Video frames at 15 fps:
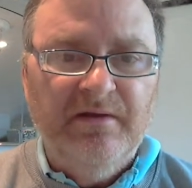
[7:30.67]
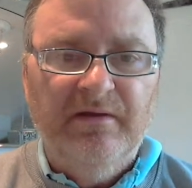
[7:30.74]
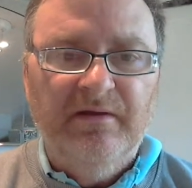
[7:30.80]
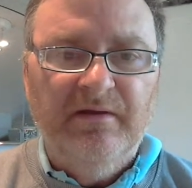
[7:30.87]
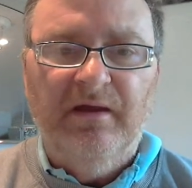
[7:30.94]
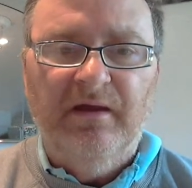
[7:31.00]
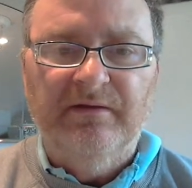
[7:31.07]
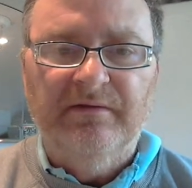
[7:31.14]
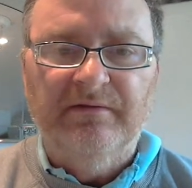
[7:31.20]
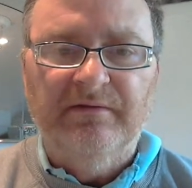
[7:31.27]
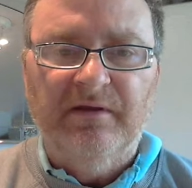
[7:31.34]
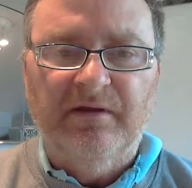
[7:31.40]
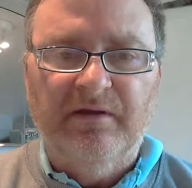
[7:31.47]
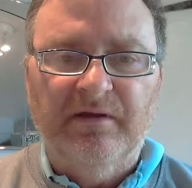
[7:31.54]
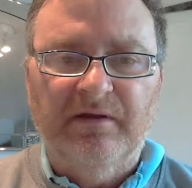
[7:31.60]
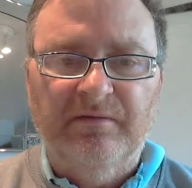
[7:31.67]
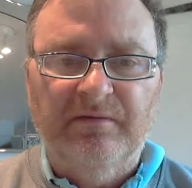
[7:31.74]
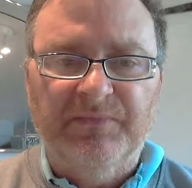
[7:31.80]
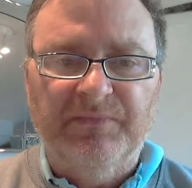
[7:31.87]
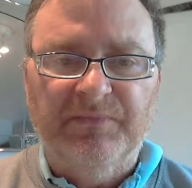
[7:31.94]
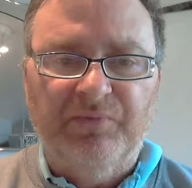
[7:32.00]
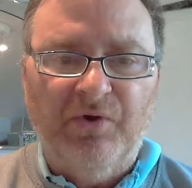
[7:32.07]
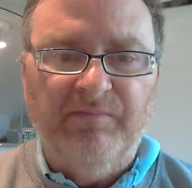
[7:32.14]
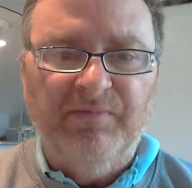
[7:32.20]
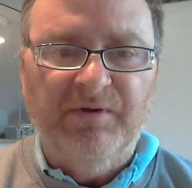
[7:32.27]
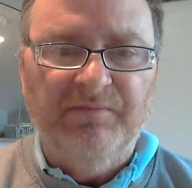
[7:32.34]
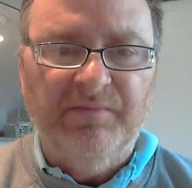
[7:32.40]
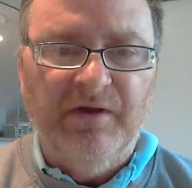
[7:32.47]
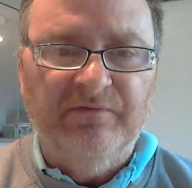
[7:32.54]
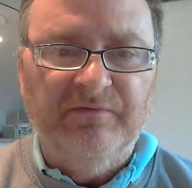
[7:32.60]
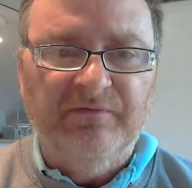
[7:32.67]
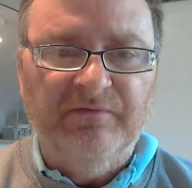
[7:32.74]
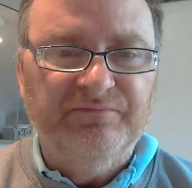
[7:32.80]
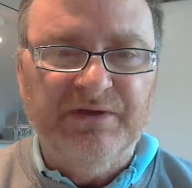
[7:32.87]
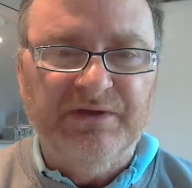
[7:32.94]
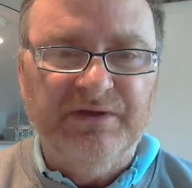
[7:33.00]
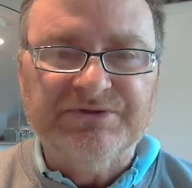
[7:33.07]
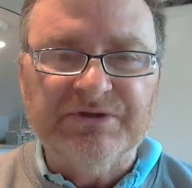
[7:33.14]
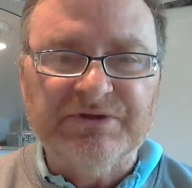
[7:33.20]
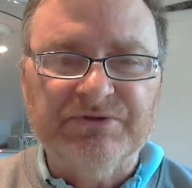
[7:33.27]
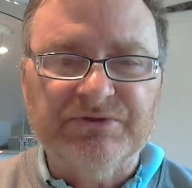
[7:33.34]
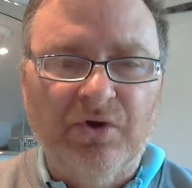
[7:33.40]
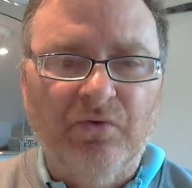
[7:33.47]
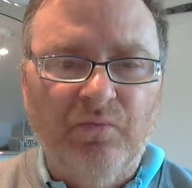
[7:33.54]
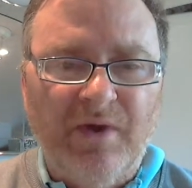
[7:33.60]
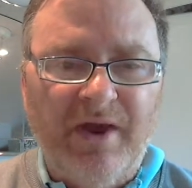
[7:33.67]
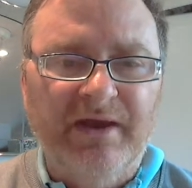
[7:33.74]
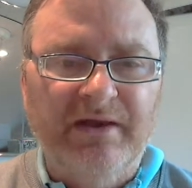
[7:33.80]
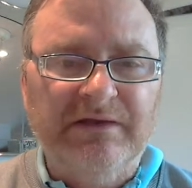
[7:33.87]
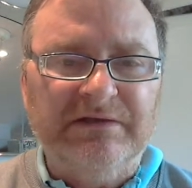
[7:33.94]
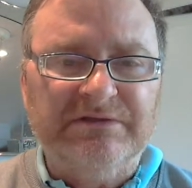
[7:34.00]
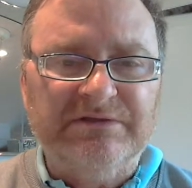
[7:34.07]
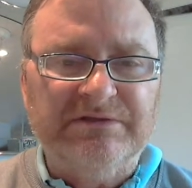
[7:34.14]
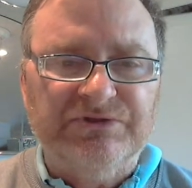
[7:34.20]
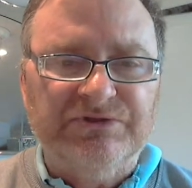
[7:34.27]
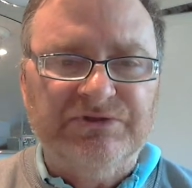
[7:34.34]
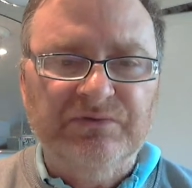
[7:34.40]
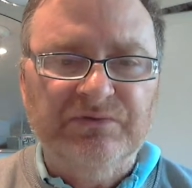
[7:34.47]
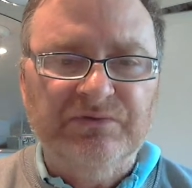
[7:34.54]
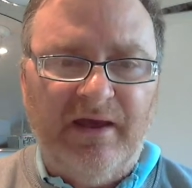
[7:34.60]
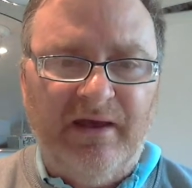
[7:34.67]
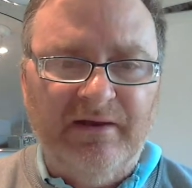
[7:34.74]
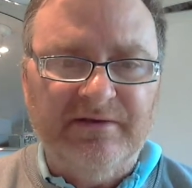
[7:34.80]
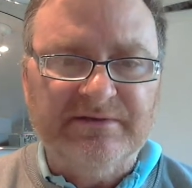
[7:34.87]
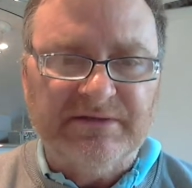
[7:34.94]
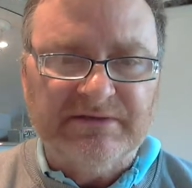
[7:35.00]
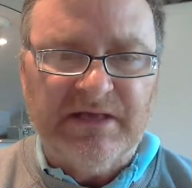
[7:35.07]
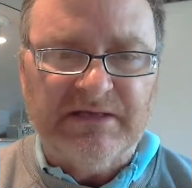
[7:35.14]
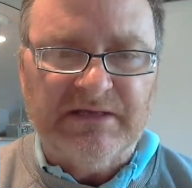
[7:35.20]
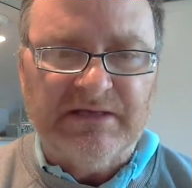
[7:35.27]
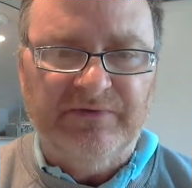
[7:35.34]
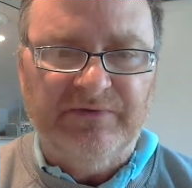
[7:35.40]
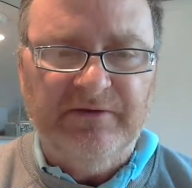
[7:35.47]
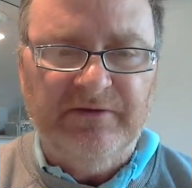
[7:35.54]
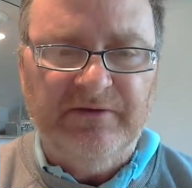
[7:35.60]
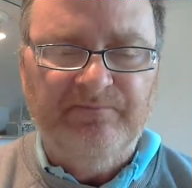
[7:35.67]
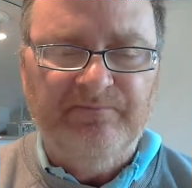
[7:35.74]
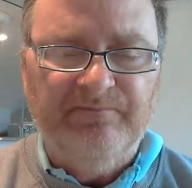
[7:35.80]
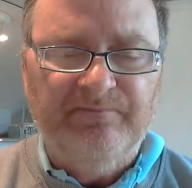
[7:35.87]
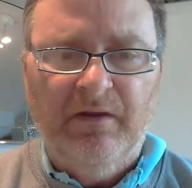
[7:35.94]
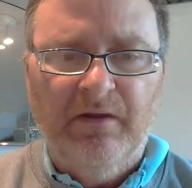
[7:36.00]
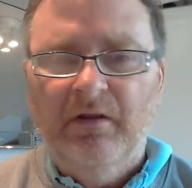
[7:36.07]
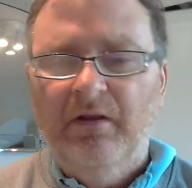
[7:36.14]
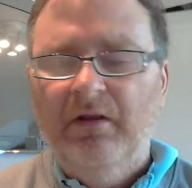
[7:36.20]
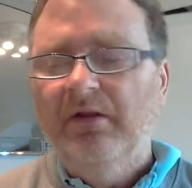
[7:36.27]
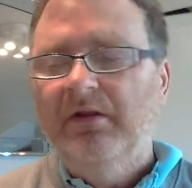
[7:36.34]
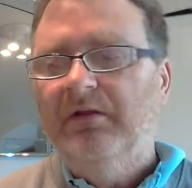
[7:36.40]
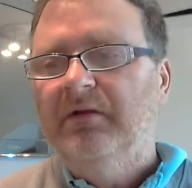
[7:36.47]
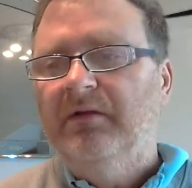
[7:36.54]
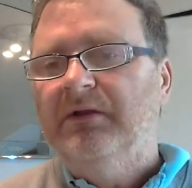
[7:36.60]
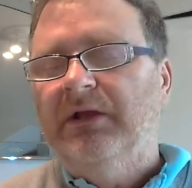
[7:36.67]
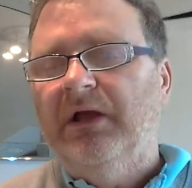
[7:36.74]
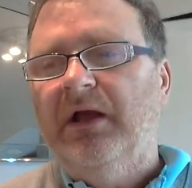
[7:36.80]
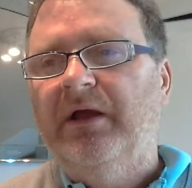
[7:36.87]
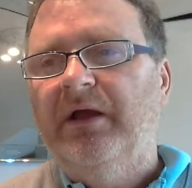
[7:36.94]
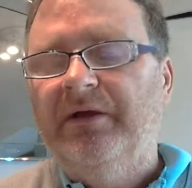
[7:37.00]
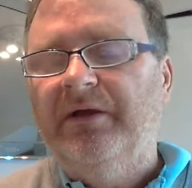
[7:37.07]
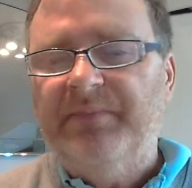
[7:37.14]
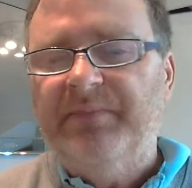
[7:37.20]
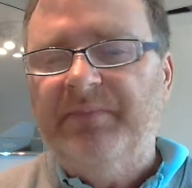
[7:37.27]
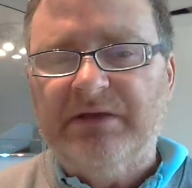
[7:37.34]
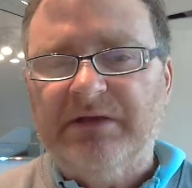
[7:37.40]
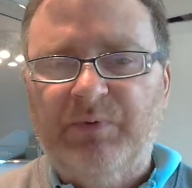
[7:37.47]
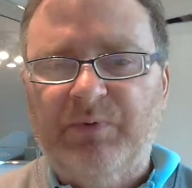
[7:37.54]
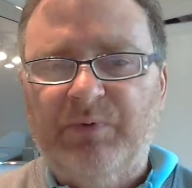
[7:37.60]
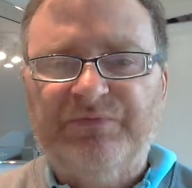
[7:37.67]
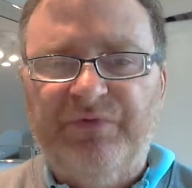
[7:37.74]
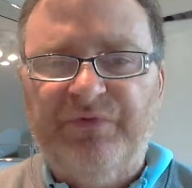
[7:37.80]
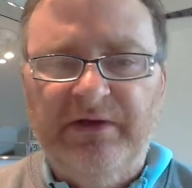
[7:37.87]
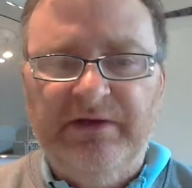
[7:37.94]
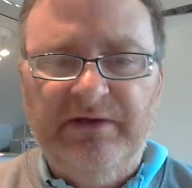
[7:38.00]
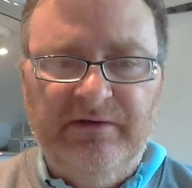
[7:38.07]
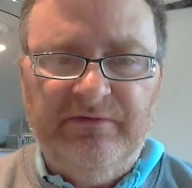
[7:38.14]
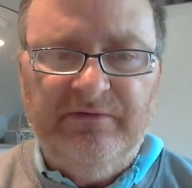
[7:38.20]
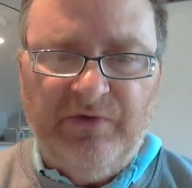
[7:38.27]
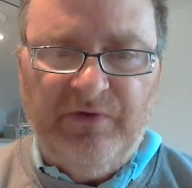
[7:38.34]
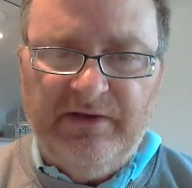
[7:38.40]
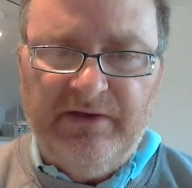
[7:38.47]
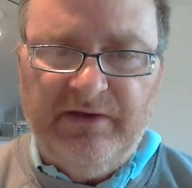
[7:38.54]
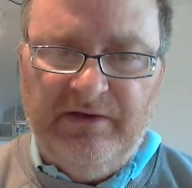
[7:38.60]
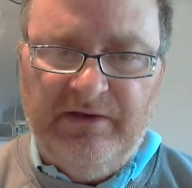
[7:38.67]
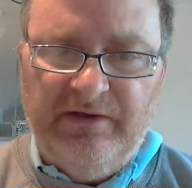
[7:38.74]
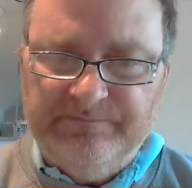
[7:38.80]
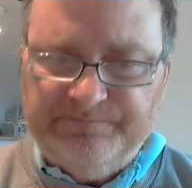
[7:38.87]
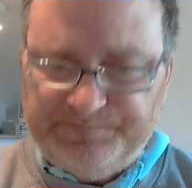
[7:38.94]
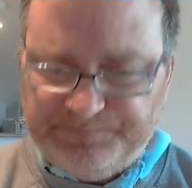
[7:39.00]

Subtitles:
and the problem of there's just no way to do that successfully. I suppose finally,